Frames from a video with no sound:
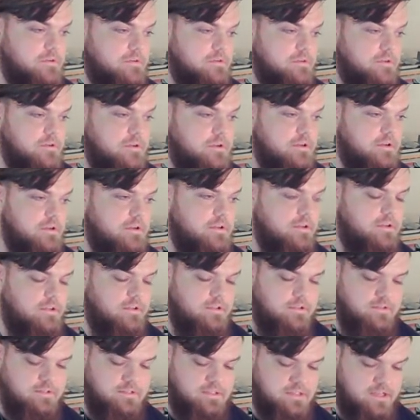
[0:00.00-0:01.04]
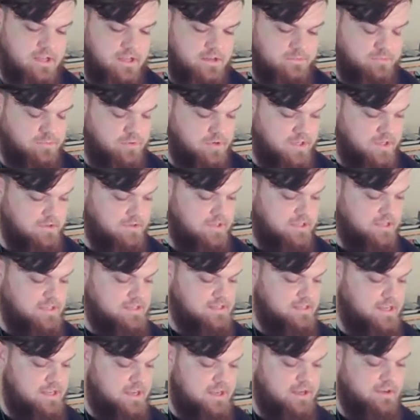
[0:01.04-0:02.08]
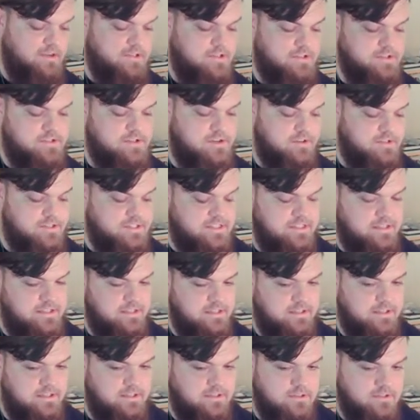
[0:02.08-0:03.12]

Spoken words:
It's got a pretty unique sound. Here's our D.